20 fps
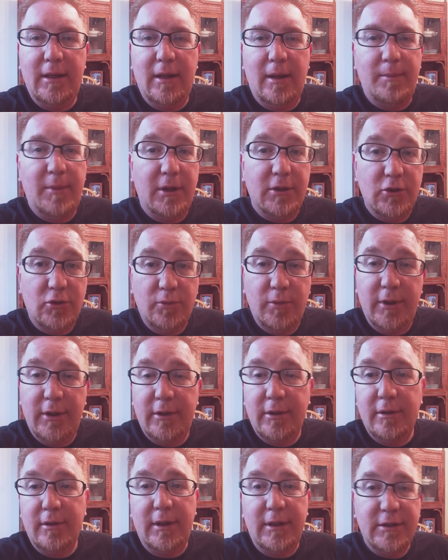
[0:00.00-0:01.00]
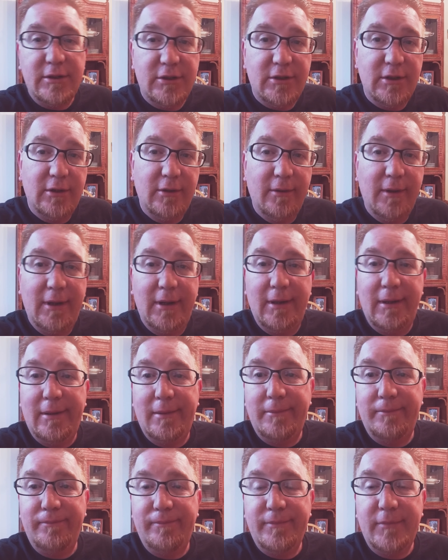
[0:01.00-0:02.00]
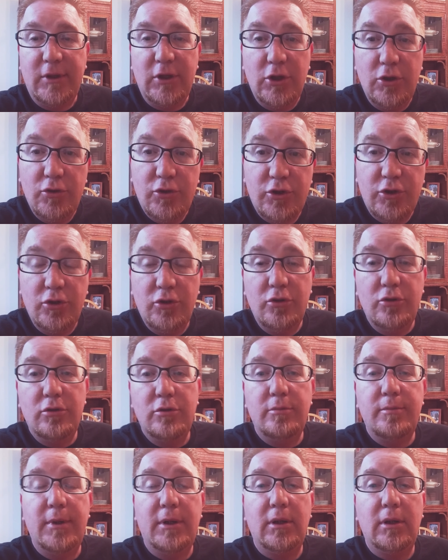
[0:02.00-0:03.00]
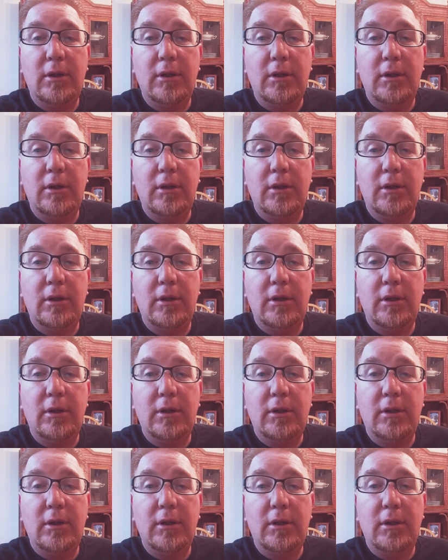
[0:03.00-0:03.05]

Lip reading: I'm on Twitter, Instagram, YouTube,